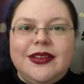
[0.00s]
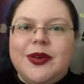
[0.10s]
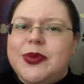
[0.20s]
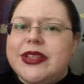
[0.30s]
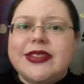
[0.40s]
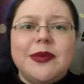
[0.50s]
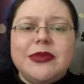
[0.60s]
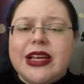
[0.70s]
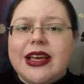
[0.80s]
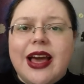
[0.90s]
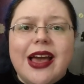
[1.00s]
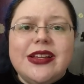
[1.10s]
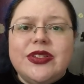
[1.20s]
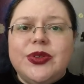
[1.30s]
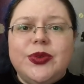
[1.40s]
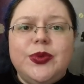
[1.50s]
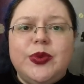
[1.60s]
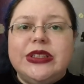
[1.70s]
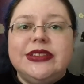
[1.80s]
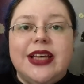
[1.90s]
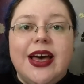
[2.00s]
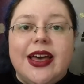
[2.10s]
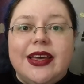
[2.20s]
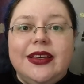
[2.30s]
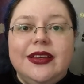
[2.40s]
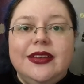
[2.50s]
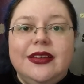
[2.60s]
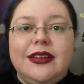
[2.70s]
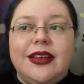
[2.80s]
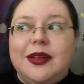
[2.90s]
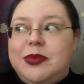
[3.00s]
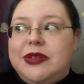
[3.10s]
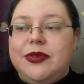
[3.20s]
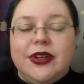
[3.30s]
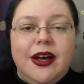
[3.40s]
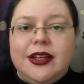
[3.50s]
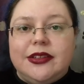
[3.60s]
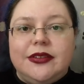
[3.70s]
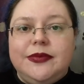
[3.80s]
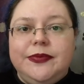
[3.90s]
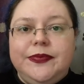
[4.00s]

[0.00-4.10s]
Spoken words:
know that someday I too will die and be forgotten.